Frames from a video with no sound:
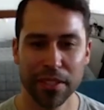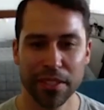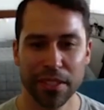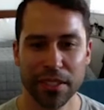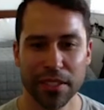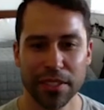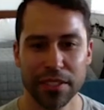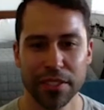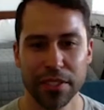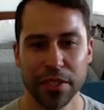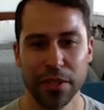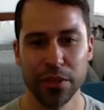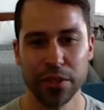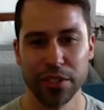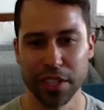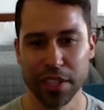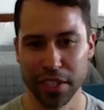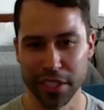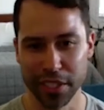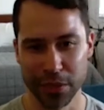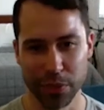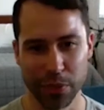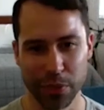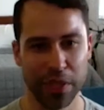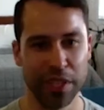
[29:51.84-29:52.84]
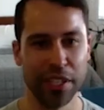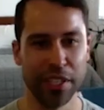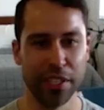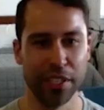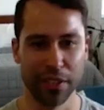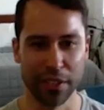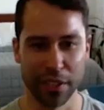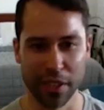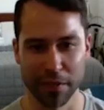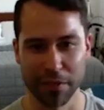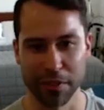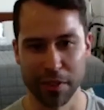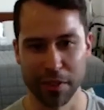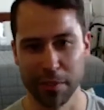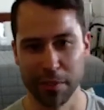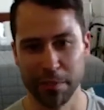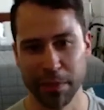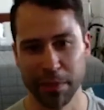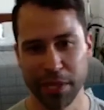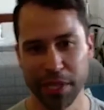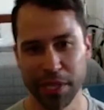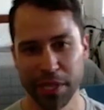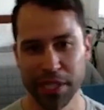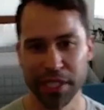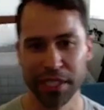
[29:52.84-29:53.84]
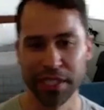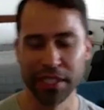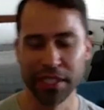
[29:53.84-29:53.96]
So Sydney Sweeney, Griffin, and Pete.